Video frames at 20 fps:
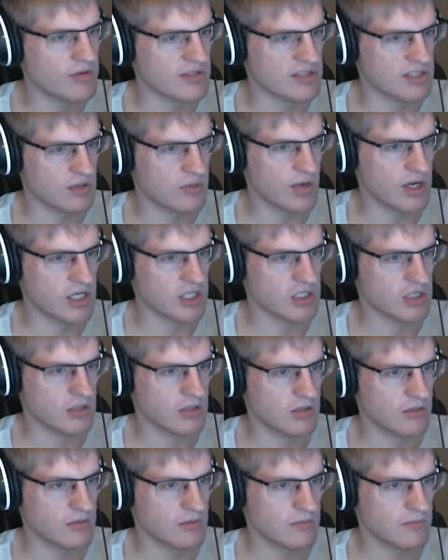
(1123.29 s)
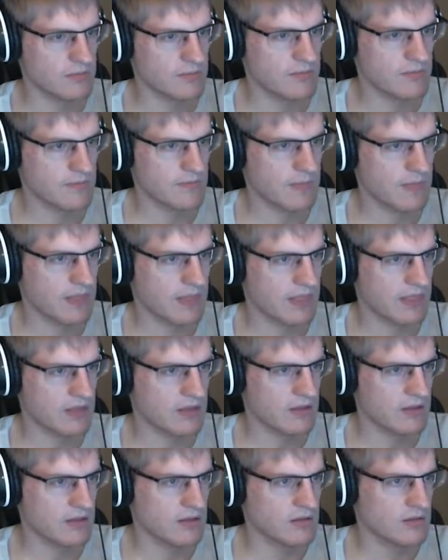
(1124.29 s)
Is the question.
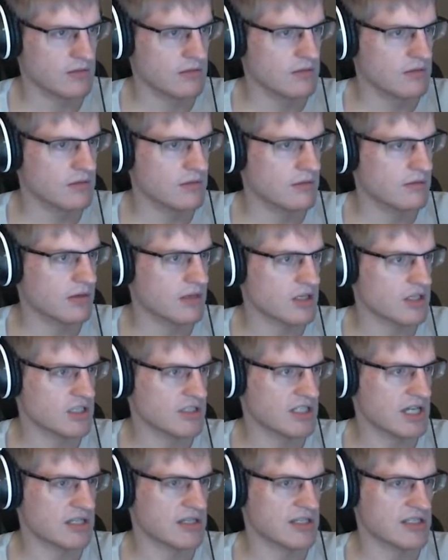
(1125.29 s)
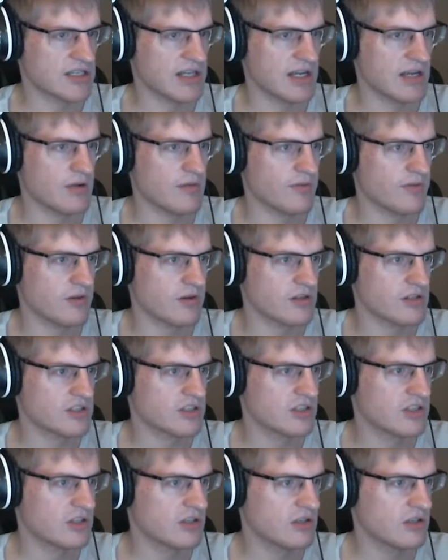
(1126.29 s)
Let's take this guy out first.